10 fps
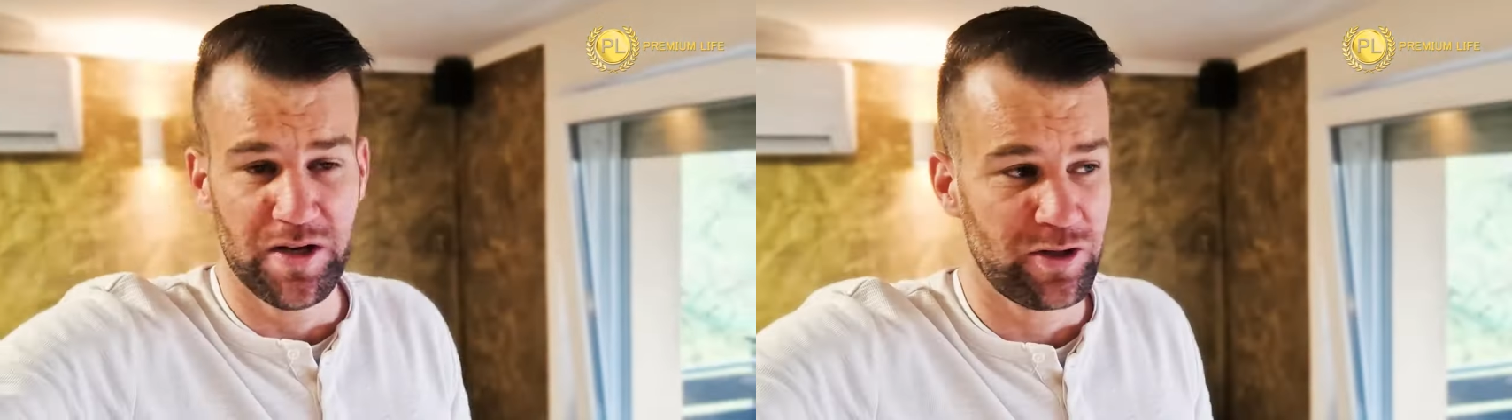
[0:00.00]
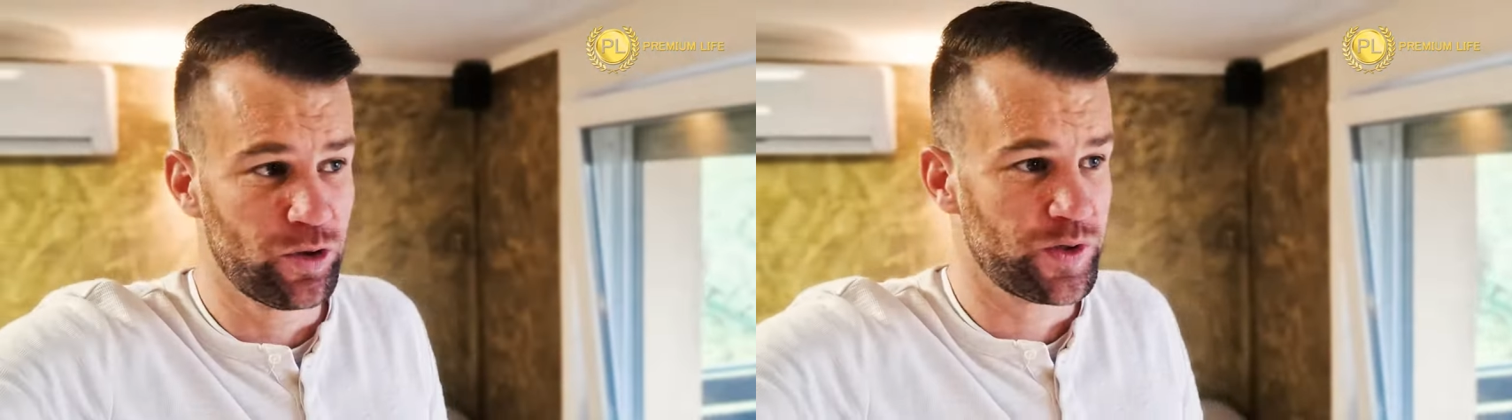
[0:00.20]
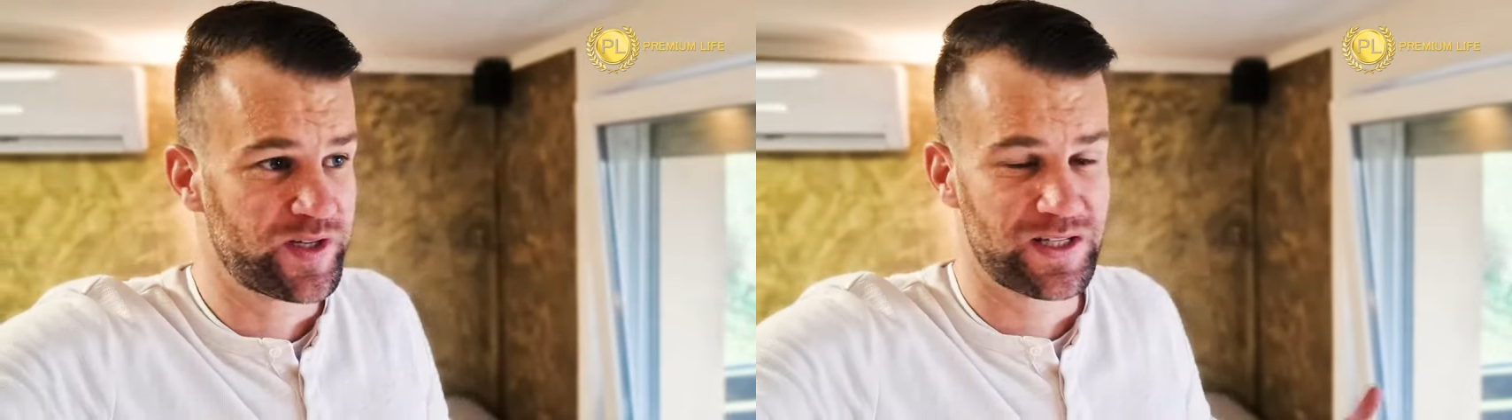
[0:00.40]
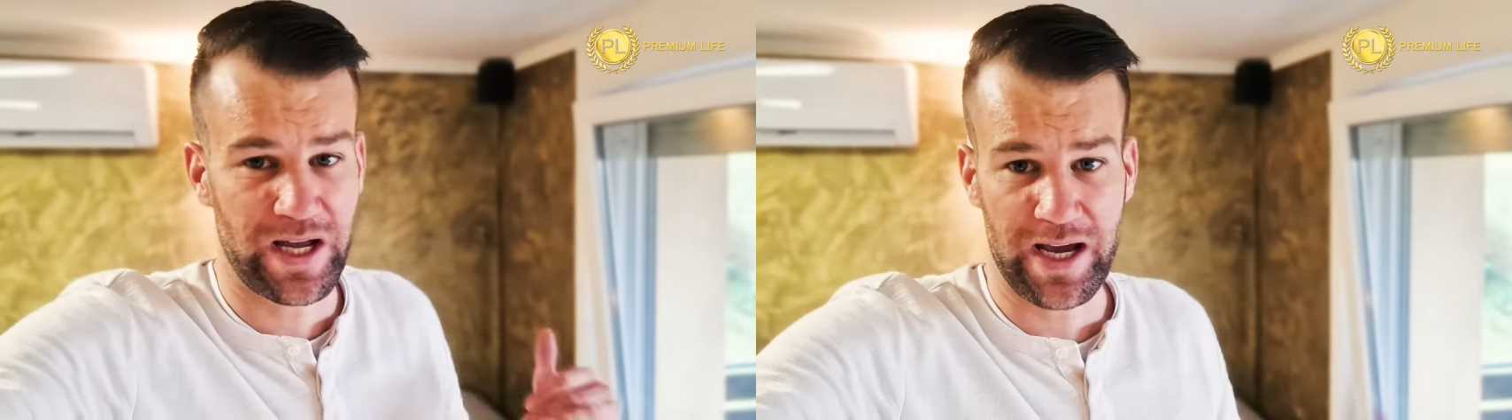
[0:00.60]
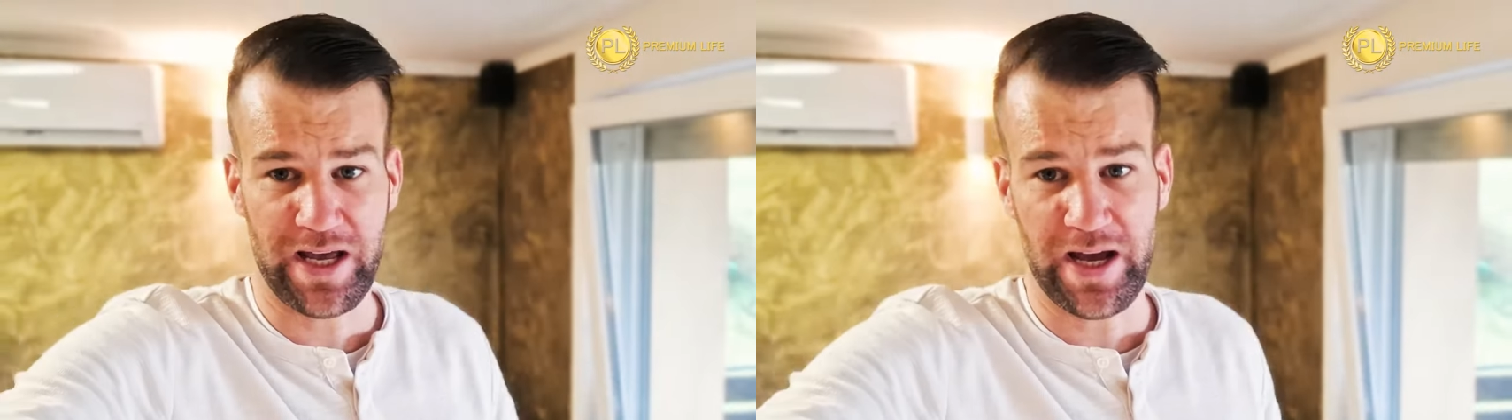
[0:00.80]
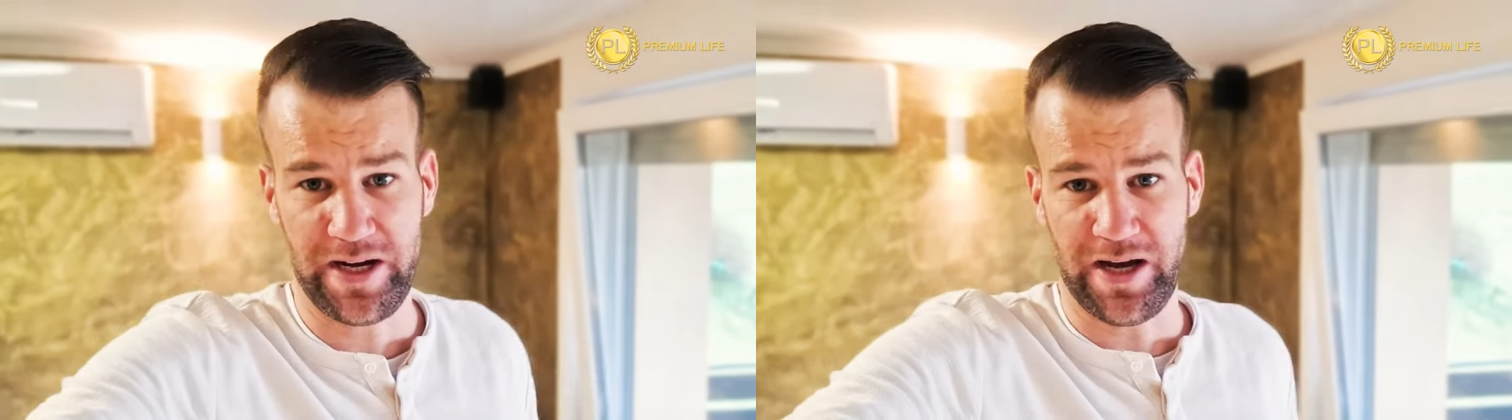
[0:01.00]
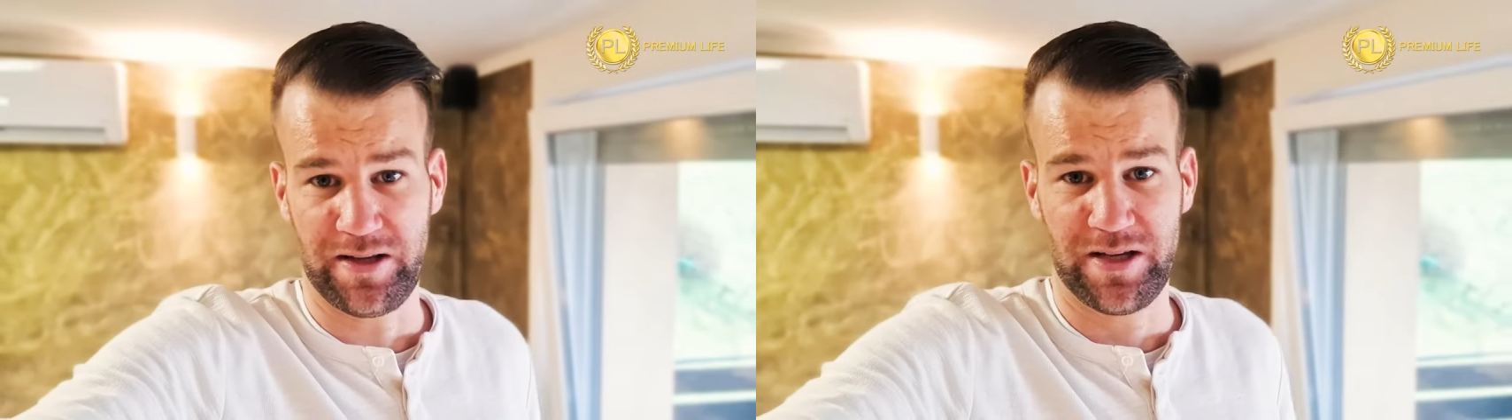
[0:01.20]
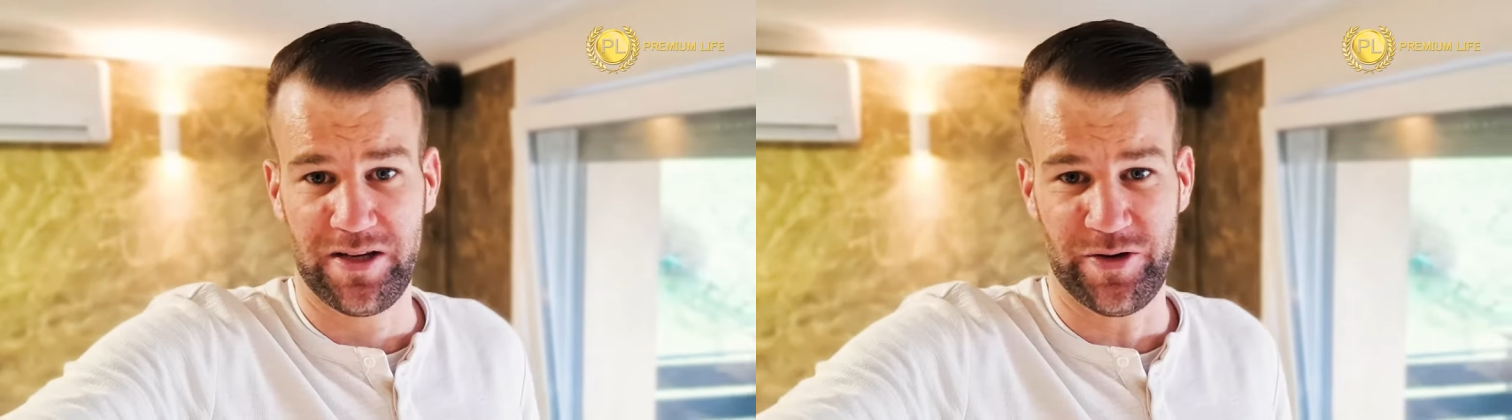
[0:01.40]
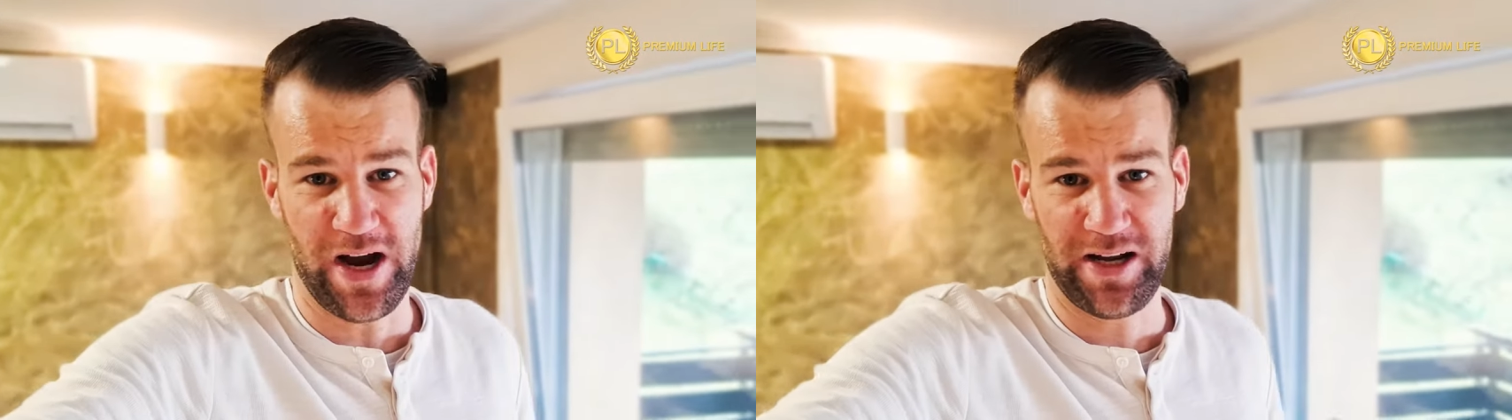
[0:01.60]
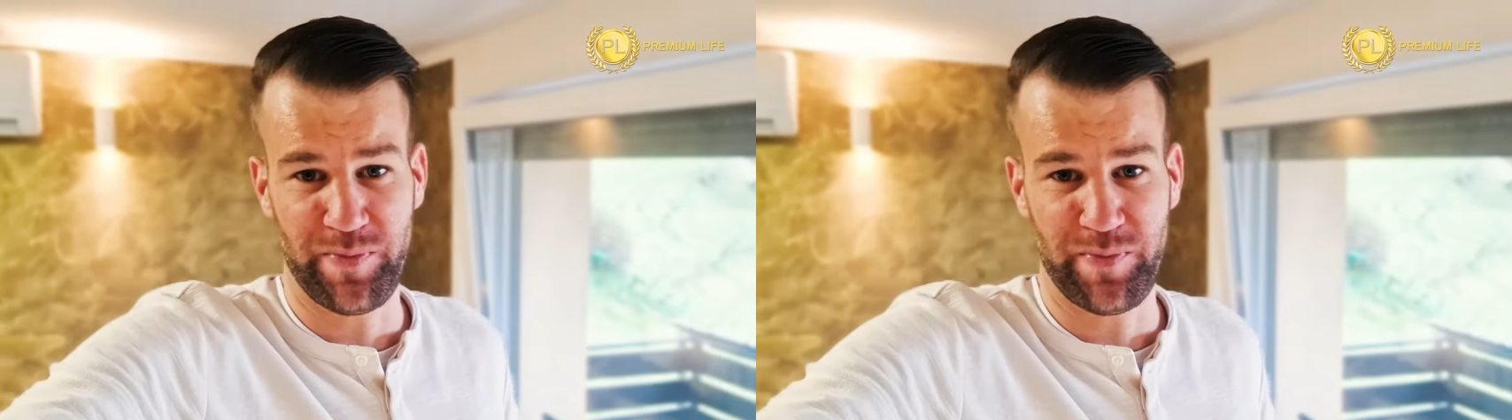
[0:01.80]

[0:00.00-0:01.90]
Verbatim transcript: to stay there yet, right?